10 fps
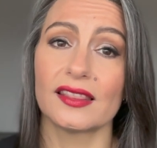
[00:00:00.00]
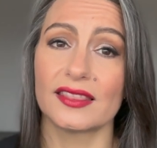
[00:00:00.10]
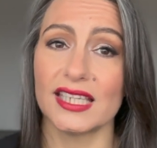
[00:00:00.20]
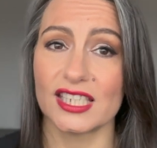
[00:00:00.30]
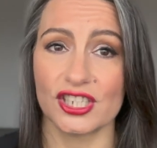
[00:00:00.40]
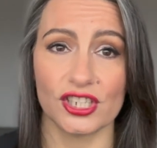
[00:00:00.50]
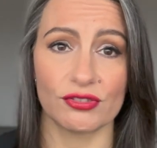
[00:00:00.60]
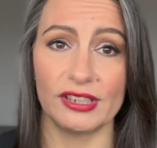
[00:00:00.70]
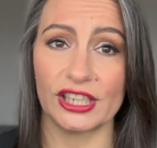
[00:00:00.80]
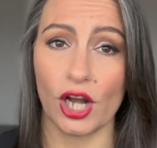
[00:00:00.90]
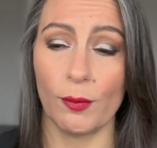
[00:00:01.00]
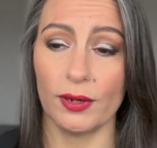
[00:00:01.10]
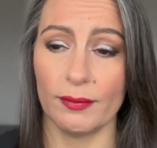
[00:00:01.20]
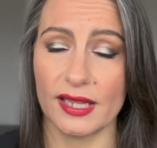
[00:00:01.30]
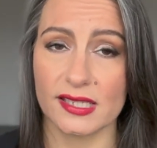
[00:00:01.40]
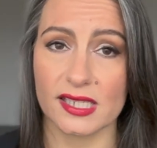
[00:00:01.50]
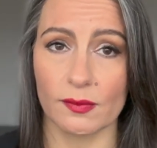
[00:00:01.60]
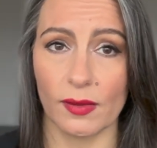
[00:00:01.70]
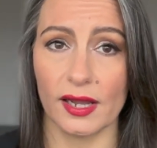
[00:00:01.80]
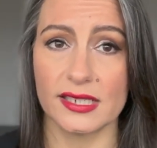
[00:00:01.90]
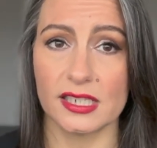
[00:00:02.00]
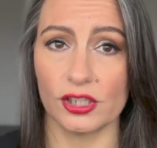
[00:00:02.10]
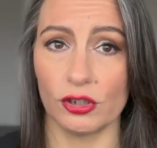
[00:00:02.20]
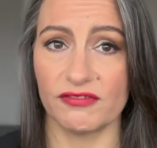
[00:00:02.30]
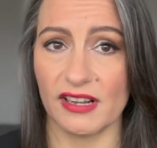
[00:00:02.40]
This just really complements my Dior